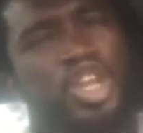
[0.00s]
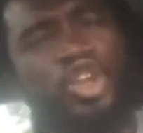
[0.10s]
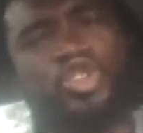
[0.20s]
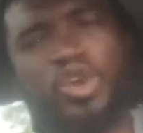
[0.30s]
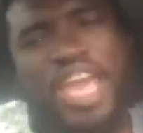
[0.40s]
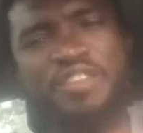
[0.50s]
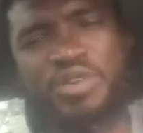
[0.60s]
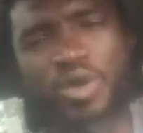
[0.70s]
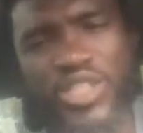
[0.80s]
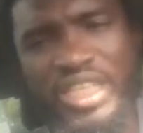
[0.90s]
Not to
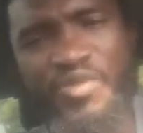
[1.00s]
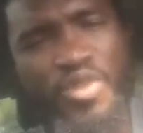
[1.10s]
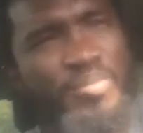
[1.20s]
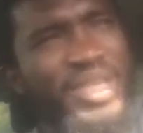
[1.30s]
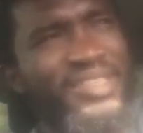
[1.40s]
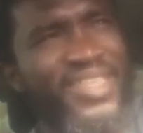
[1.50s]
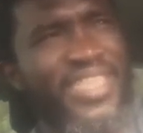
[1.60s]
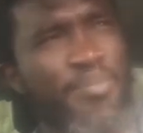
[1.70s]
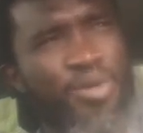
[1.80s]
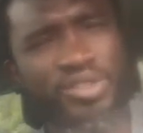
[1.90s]
everybody need for being
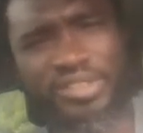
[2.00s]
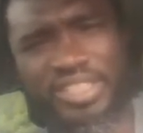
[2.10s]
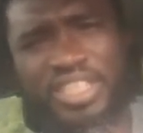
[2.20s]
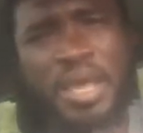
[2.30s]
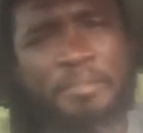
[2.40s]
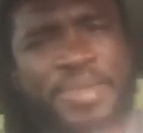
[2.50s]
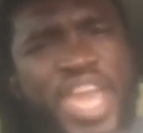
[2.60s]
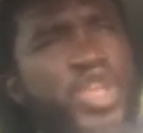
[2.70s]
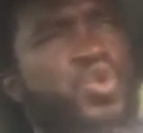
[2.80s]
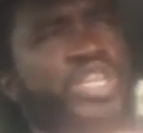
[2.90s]
inside politics.
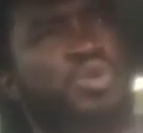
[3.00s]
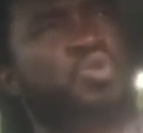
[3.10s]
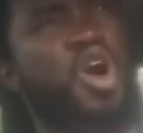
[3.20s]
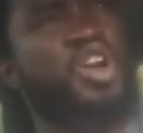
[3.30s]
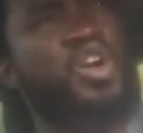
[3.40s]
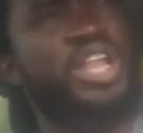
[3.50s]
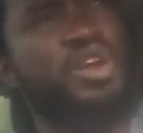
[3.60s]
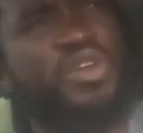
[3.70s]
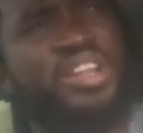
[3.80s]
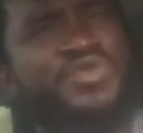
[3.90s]
Me, you can work on the
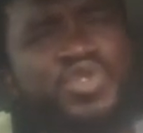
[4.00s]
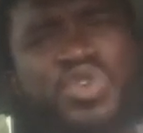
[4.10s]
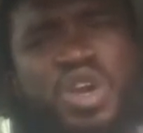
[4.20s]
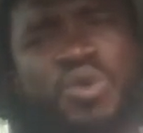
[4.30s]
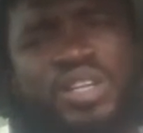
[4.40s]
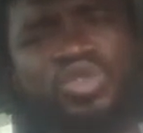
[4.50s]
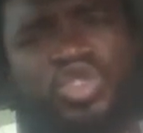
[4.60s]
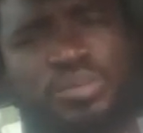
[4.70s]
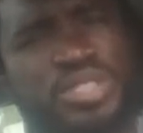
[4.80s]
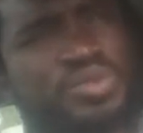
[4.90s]
ground. If you really want to
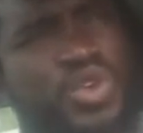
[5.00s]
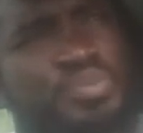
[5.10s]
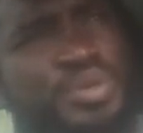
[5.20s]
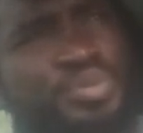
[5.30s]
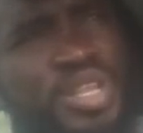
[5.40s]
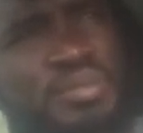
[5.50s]
do something for your people,